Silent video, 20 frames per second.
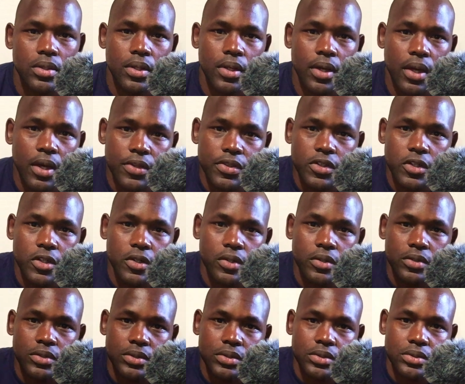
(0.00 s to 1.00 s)

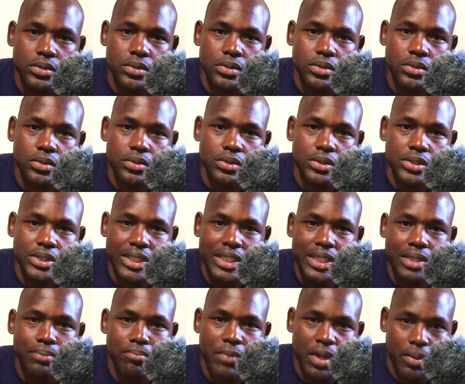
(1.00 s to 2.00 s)
other
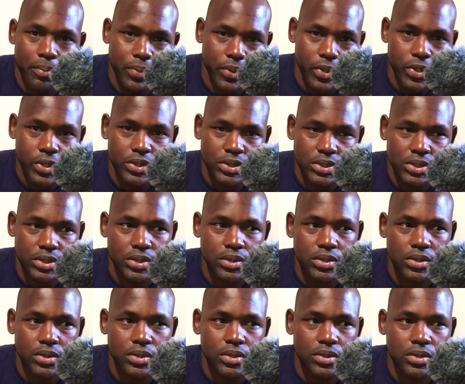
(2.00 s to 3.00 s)
team members
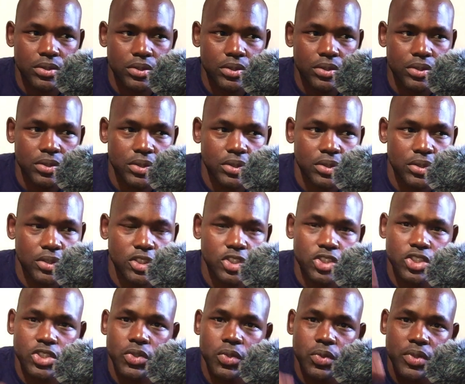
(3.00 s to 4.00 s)
to
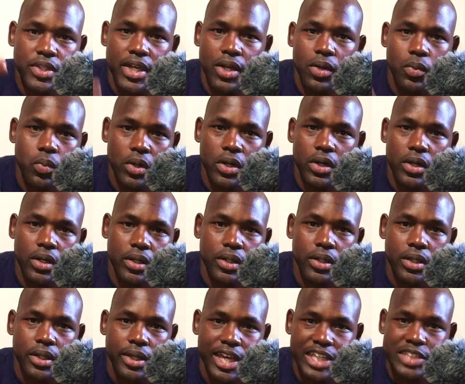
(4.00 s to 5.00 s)
do their
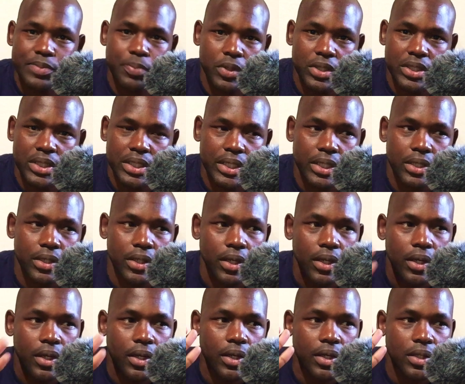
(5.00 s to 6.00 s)
work expertly.
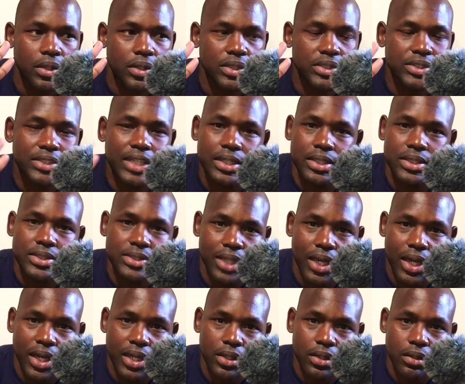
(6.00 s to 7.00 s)
The set
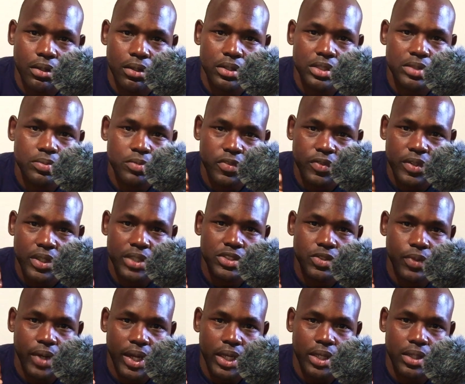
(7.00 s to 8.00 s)
design on this movie is
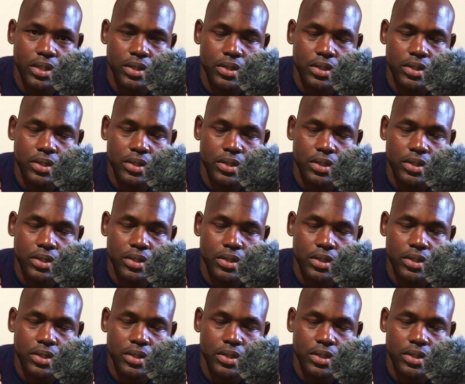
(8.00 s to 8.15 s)
great.